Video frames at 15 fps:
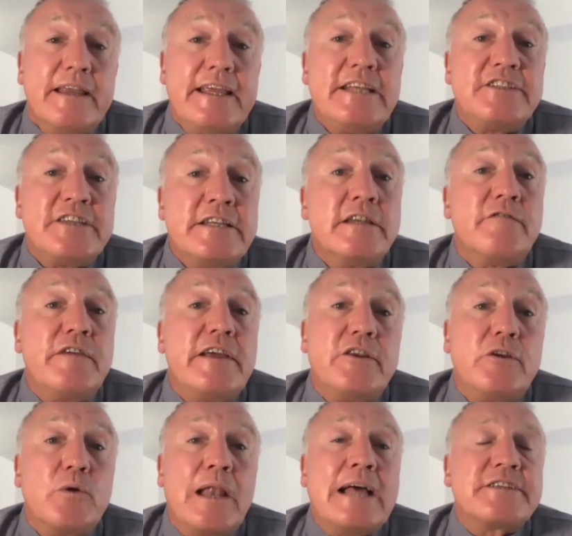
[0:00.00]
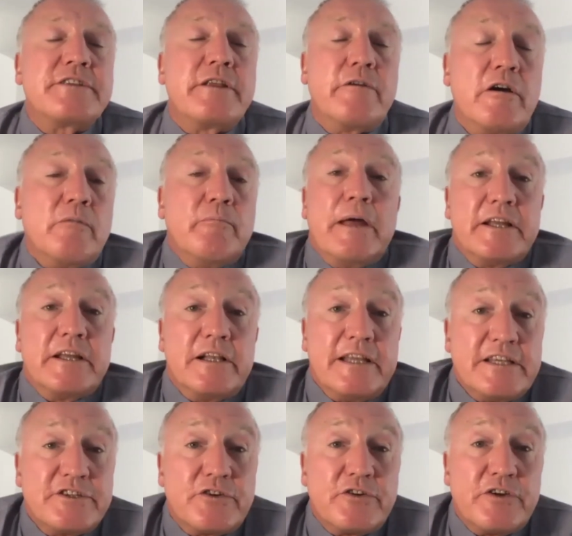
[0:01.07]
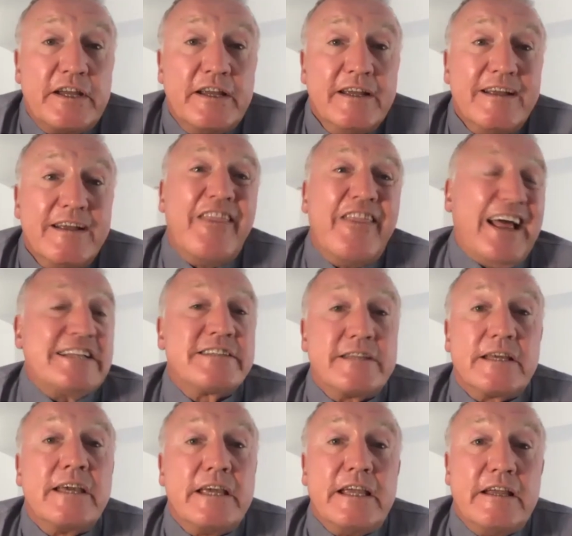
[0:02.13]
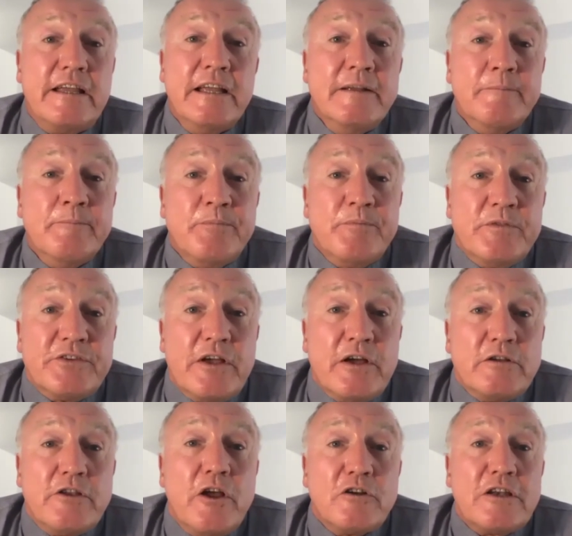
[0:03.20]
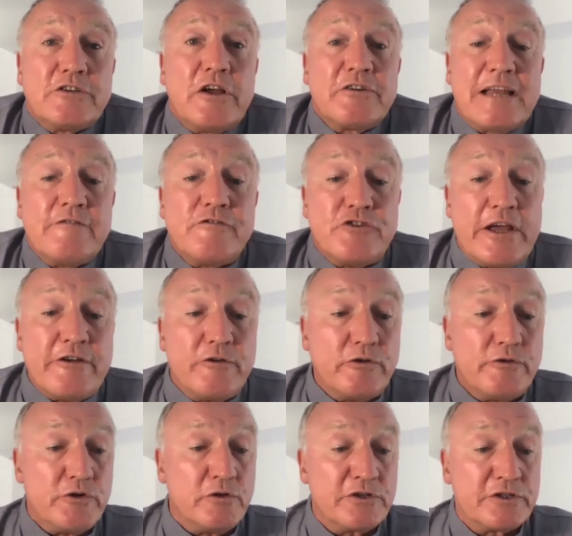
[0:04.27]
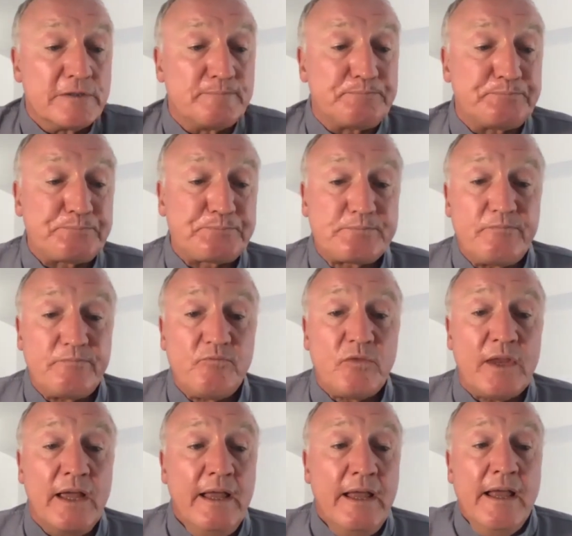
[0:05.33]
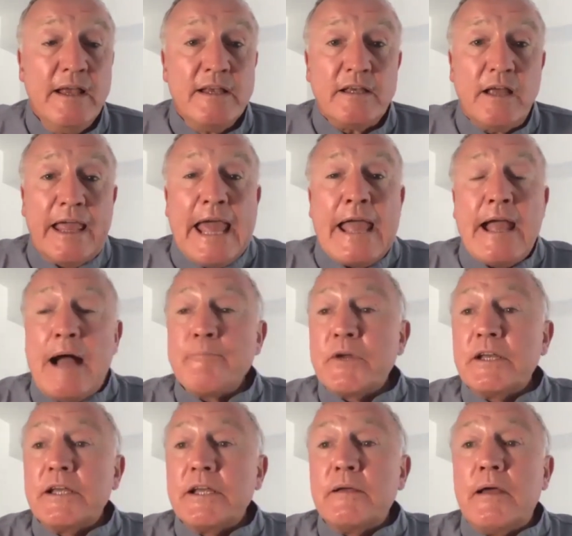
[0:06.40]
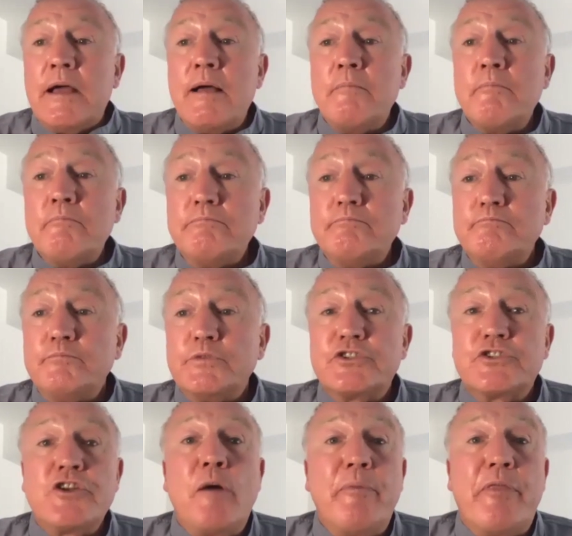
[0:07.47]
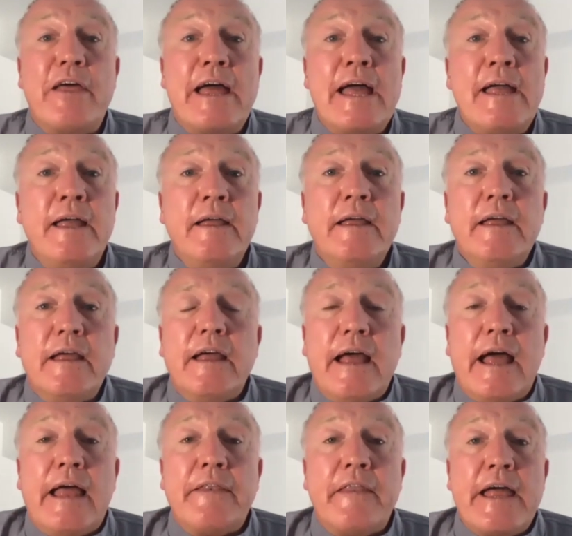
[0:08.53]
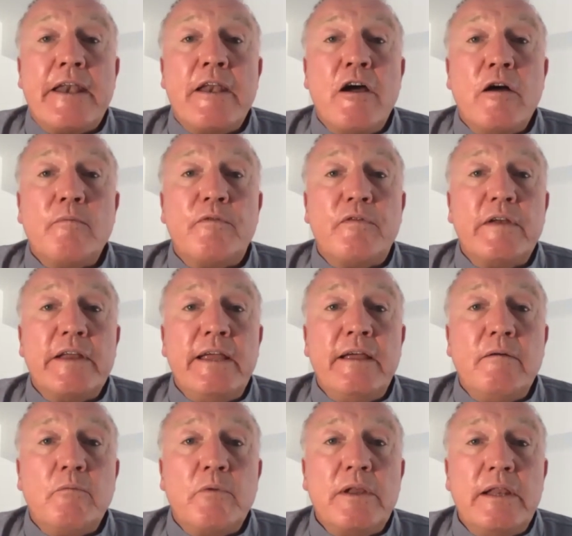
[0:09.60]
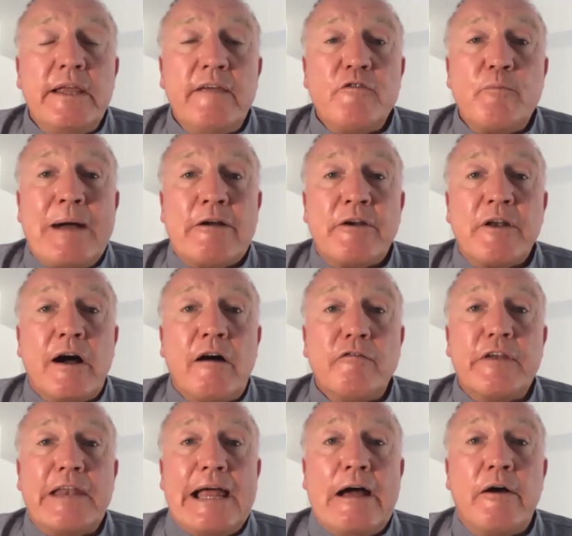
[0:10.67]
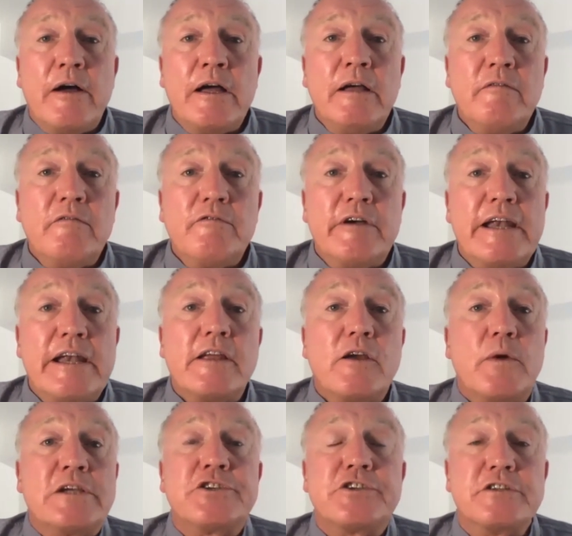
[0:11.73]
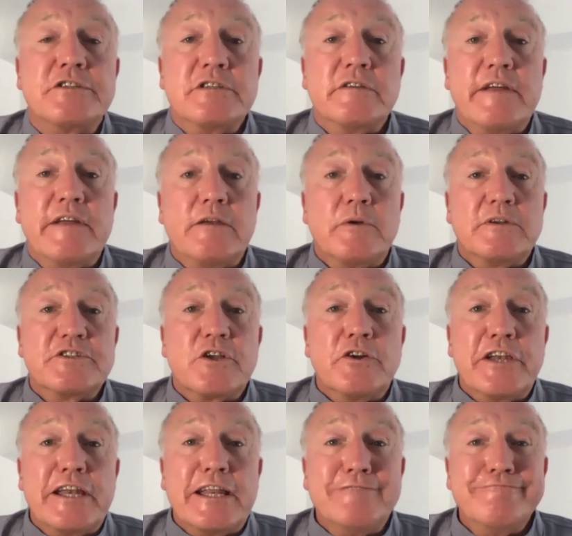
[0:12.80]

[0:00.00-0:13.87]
individual has their own medical history, and that's the key. So don't have general rules. Okay, I'm gonna stop there, and then hopefully we'll leave about half an hour for any questions if anyone's got any.